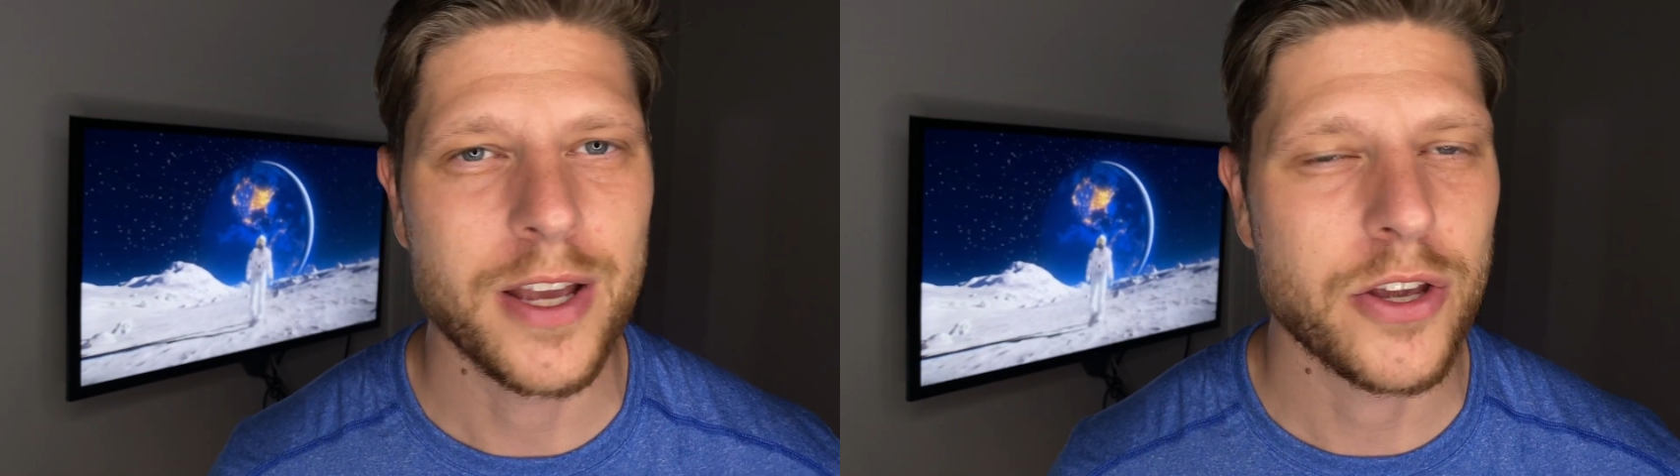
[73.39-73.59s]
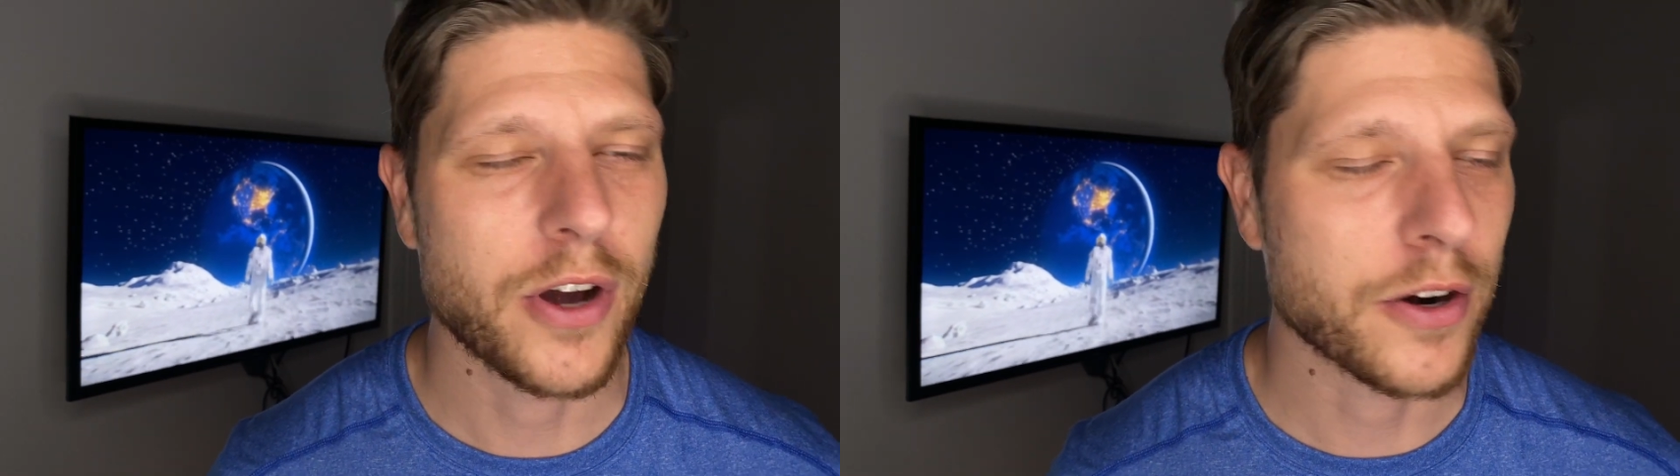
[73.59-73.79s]

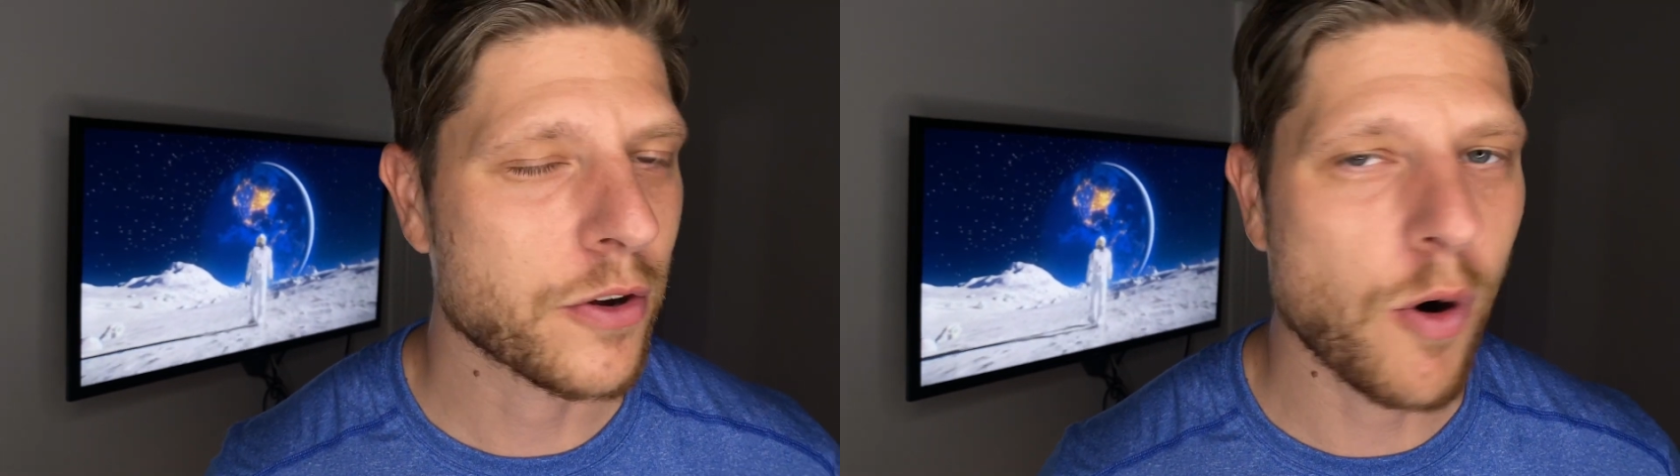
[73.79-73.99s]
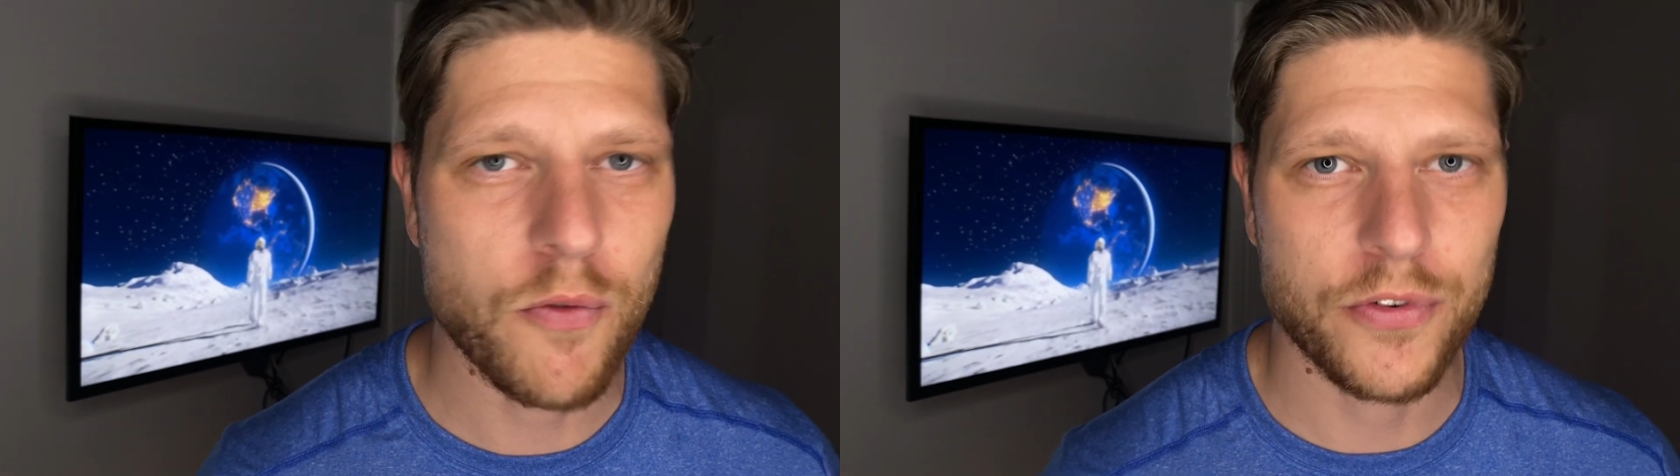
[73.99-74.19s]
you are
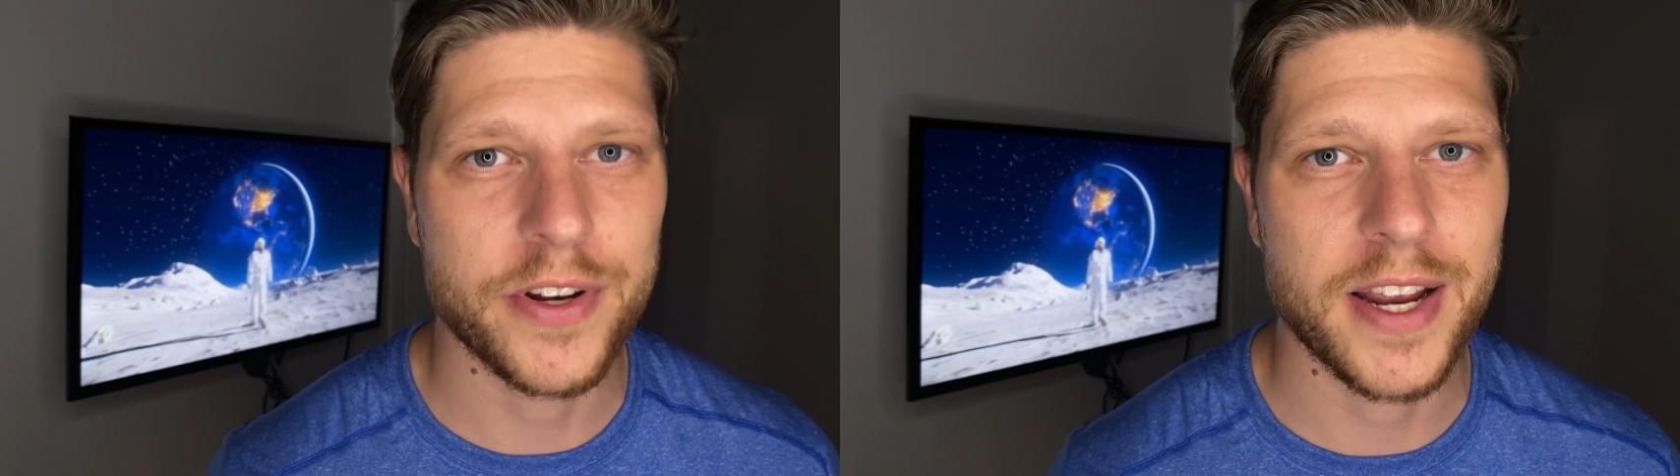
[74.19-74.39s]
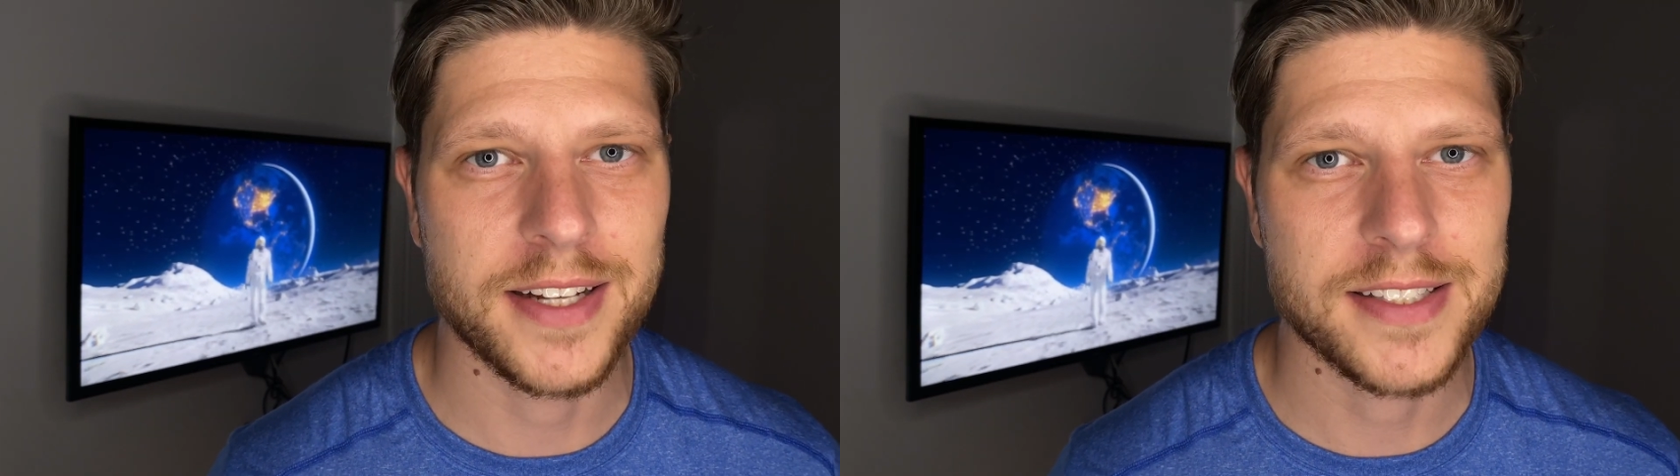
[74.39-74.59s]

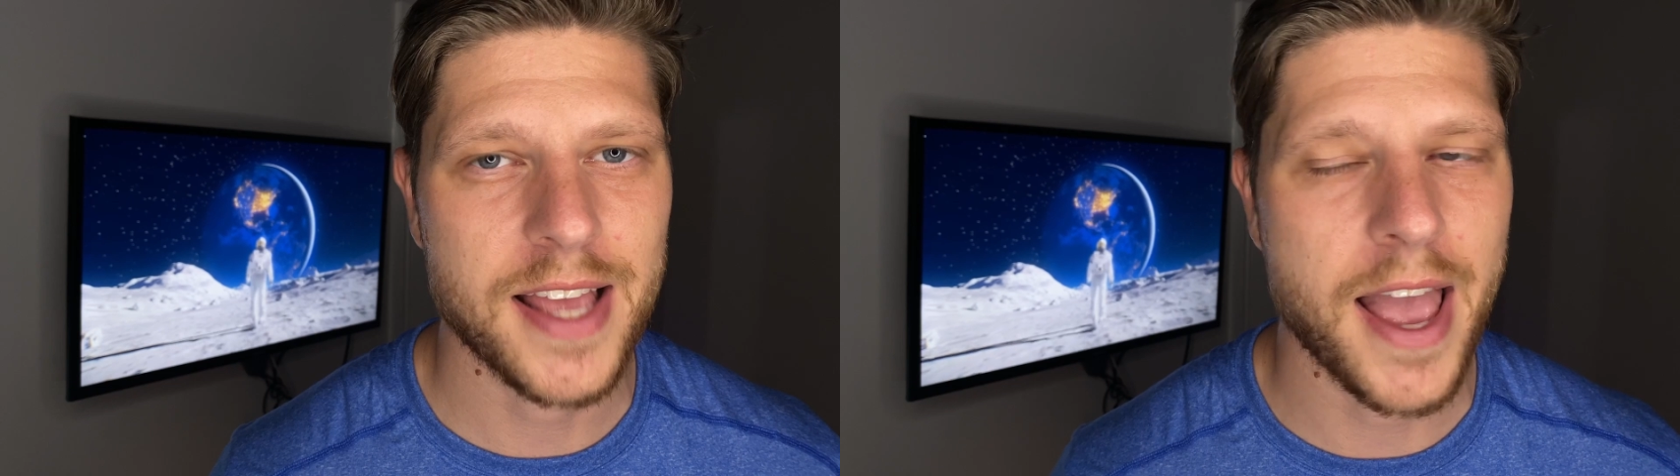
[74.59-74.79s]
confident